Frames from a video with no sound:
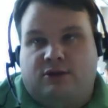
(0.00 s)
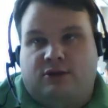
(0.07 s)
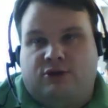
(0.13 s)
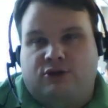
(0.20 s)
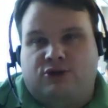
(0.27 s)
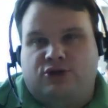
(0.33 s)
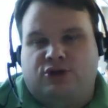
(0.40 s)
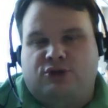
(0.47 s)

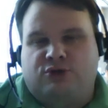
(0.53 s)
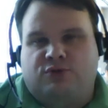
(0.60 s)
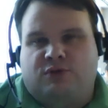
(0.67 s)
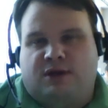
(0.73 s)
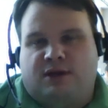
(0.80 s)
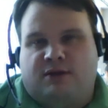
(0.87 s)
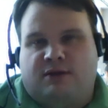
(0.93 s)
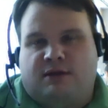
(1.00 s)
Couldn't you,
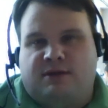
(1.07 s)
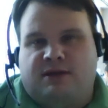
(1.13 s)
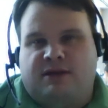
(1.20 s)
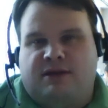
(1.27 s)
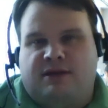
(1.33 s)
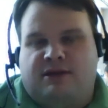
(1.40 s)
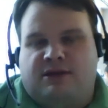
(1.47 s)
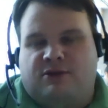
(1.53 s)
I
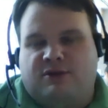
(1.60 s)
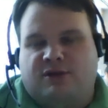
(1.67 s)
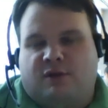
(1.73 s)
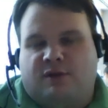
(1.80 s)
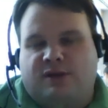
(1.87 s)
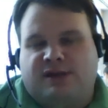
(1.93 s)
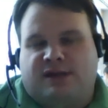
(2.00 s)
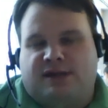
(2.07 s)
mean, there's
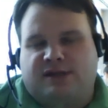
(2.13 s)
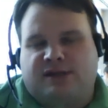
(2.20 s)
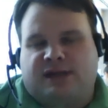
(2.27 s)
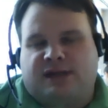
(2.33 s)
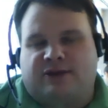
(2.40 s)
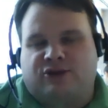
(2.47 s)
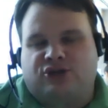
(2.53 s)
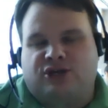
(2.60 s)
always that
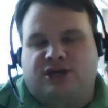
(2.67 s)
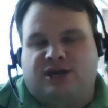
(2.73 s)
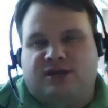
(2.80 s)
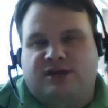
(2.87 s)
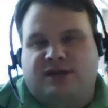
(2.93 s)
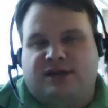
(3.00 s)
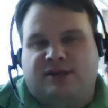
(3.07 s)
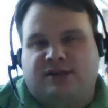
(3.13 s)
style sheet
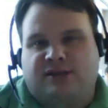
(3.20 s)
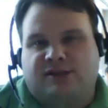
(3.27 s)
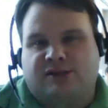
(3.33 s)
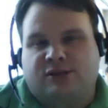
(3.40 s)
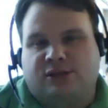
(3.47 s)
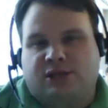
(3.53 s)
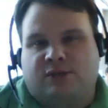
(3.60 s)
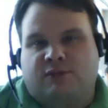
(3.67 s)
that's
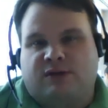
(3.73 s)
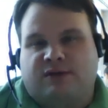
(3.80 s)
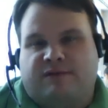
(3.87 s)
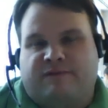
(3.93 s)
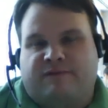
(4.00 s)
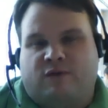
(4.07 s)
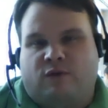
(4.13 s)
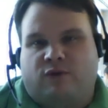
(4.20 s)
associated with a
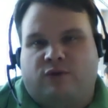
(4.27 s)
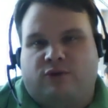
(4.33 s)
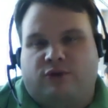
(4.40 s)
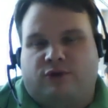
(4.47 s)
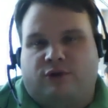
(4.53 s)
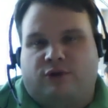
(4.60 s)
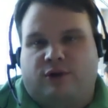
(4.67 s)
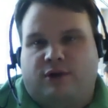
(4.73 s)

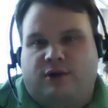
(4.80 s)
folder